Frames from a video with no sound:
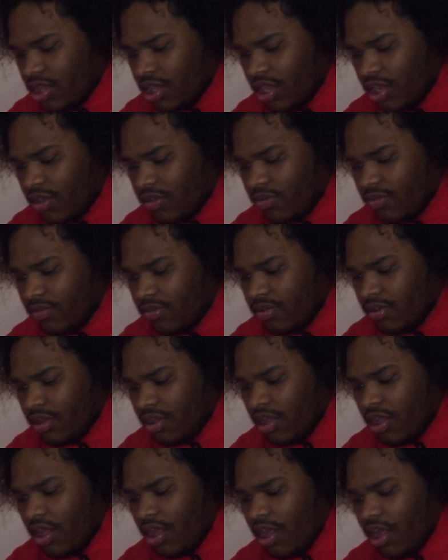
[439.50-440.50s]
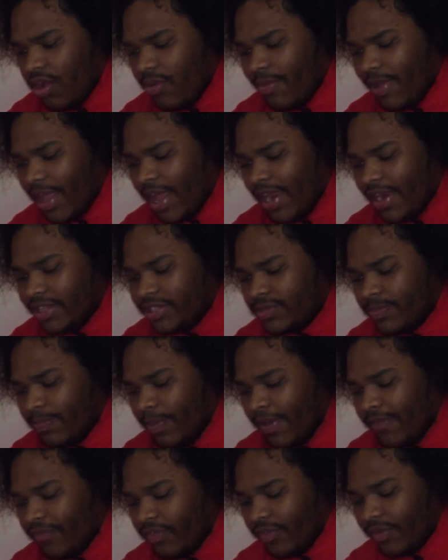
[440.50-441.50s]
No. Oh my God, it's
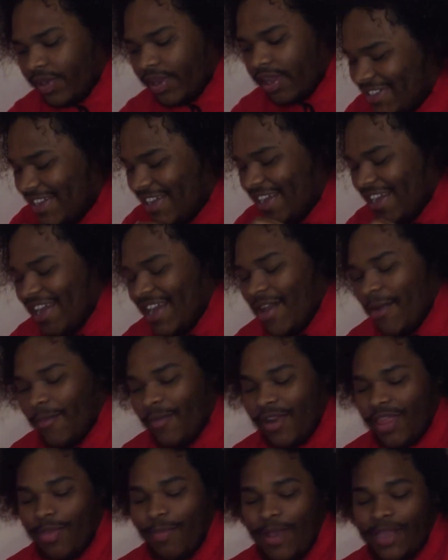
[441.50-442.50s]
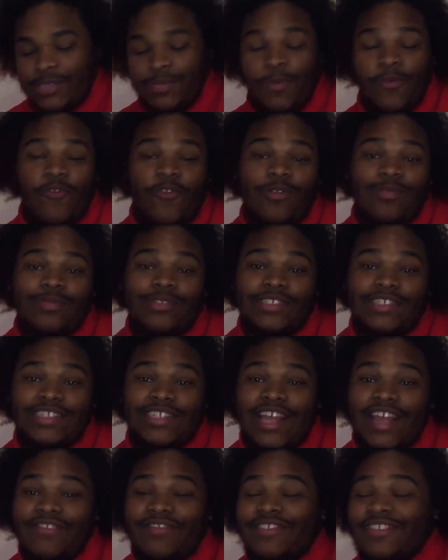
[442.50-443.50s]
buffering. One of the best
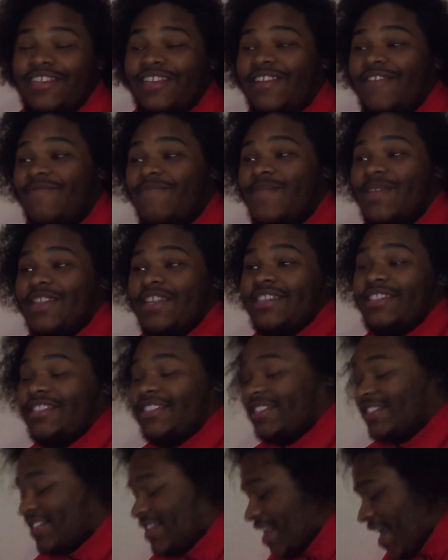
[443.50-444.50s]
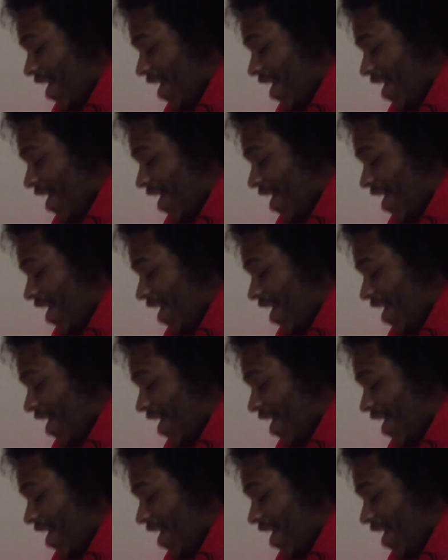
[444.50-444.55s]
performances I've seen of Billie Jean.